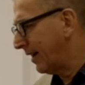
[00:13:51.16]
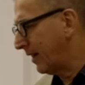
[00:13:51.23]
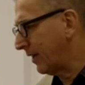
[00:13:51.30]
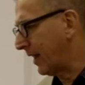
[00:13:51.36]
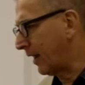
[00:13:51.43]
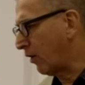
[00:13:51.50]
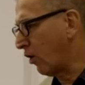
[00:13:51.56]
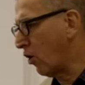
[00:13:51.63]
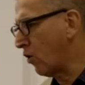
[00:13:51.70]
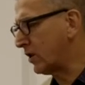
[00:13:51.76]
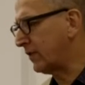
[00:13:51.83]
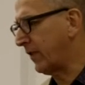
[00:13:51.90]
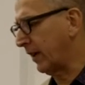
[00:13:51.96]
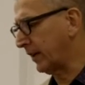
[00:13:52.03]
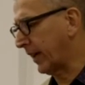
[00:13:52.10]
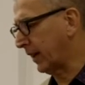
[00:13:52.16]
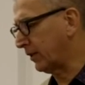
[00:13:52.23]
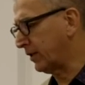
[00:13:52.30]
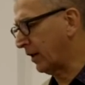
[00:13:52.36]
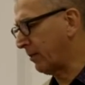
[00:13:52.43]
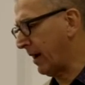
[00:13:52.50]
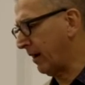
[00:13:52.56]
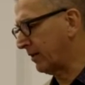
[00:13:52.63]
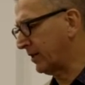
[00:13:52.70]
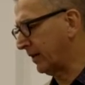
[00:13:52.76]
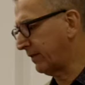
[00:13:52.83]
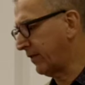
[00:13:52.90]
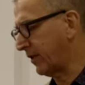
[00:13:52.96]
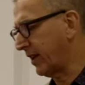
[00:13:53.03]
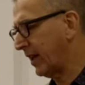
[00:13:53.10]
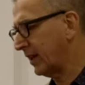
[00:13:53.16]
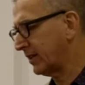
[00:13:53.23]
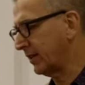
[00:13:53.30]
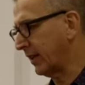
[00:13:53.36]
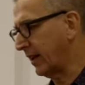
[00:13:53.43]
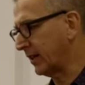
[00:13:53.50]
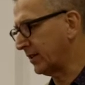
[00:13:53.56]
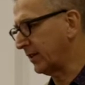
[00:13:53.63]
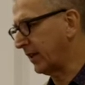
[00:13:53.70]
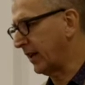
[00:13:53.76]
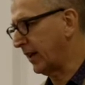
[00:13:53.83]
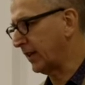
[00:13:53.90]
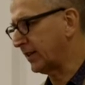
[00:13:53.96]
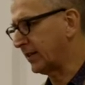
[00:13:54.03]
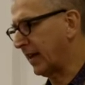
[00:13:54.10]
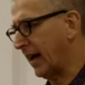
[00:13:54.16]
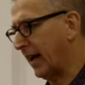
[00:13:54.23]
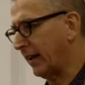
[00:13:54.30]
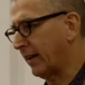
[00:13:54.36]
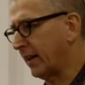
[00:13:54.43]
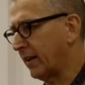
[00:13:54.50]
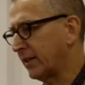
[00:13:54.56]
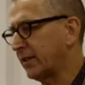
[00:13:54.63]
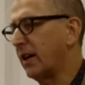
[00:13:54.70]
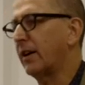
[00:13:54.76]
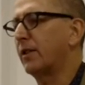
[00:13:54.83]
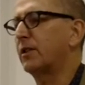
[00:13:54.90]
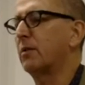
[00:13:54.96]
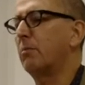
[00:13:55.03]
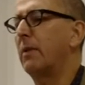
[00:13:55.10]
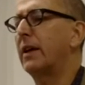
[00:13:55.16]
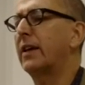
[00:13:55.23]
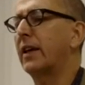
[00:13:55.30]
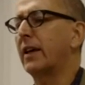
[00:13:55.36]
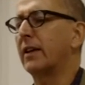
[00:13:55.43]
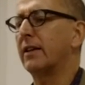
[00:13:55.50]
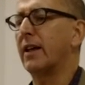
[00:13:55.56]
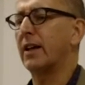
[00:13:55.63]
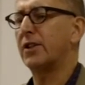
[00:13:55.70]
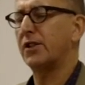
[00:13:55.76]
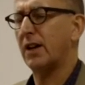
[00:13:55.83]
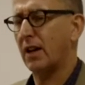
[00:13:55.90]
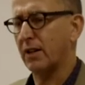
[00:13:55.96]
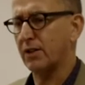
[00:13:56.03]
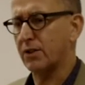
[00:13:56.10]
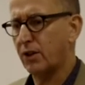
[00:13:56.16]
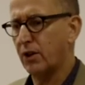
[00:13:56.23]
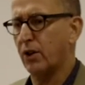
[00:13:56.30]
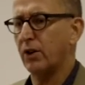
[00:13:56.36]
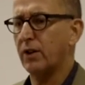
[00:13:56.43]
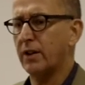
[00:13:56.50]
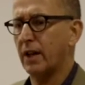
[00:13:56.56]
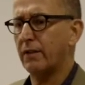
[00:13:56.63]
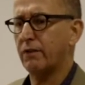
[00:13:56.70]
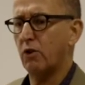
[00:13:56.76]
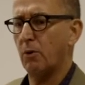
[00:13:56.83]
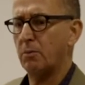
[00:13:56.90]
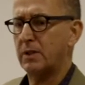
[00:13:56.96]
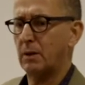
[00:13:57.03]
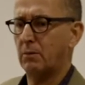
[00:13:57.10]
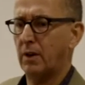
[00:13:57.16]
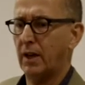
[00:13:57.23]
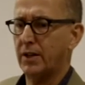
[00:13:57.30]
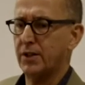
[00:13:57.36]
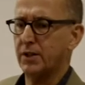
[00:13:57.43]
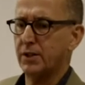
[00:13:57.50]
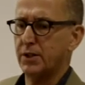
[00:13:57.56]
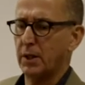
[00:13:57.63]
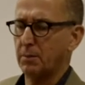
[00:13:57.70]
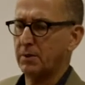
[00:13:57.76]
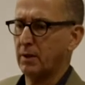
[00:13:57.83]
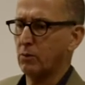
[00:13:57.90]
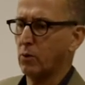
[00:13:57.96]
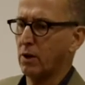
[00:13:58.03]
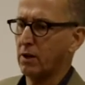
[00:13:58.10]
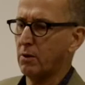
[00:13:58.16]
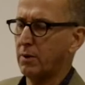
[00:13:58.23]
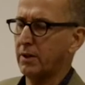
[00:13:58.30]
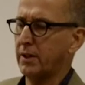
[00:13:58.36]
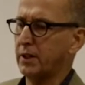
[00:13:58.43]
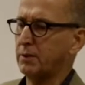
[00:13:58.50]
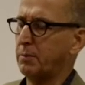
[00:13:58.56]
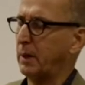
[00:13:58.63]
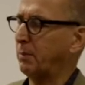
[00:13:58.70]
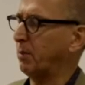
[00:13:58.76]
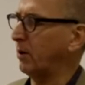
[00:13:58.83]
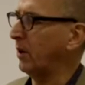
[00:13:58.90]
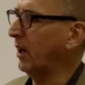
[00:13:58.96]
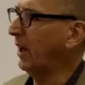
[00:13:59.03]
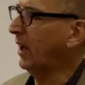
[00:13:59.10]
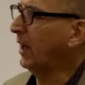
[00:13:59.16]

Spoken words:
they'd always felt guilty about it for years and years and years, and they decided to make it their challenge. Could they form some relationships and work with these people